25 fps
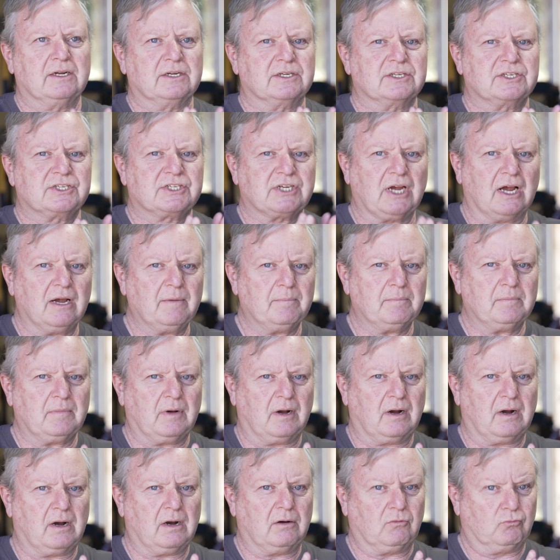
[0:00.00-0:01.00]
Some
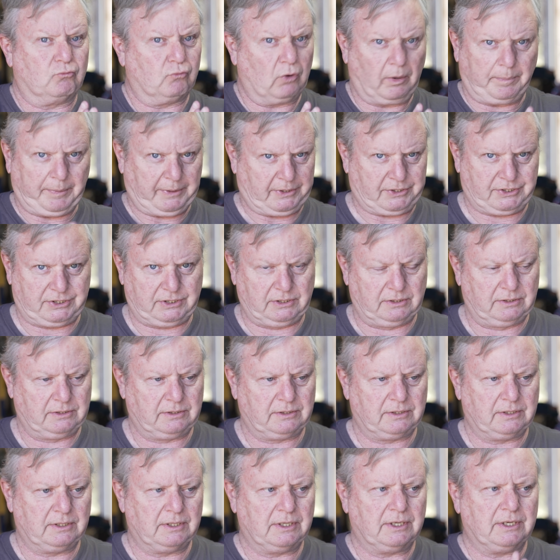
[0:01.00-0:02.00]
are rubbish.
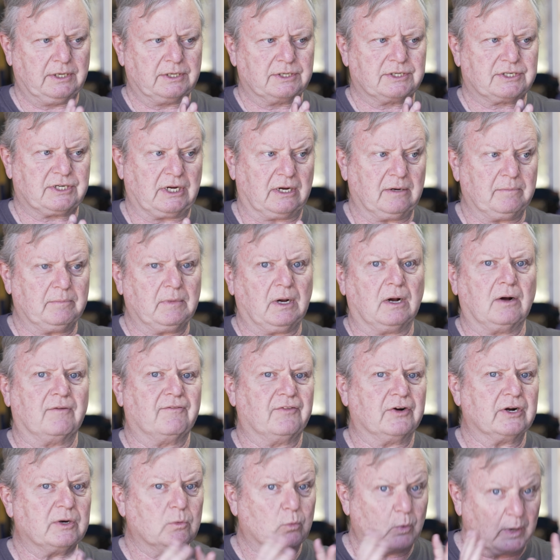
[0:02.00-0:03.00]
Some are
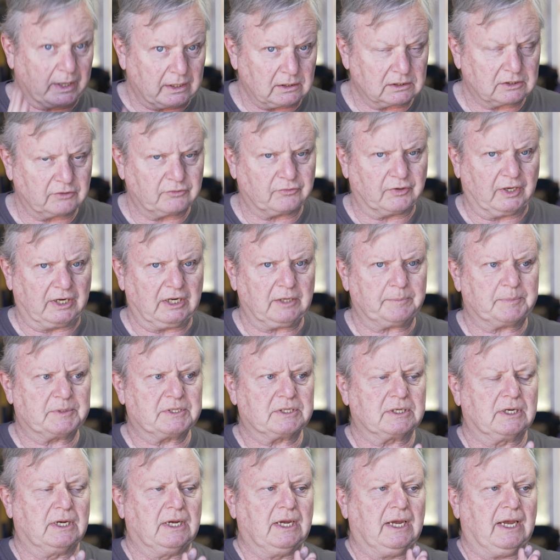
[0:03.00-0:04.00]
very well developed,